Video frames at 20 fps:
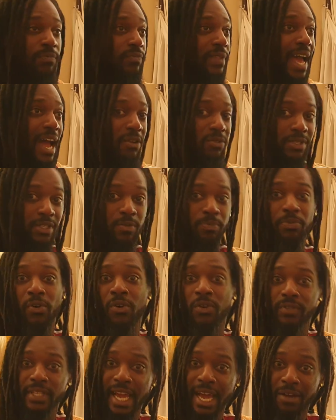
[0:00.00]
thousands
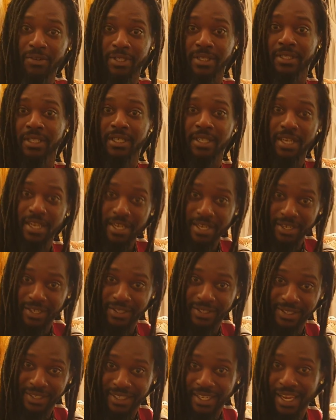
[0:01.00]
upon thousands of
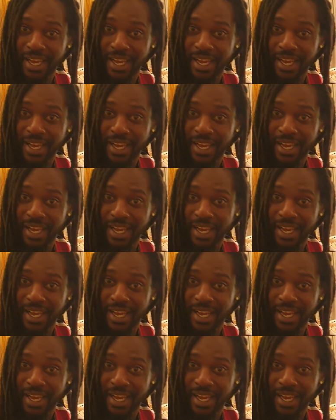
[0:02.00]
years.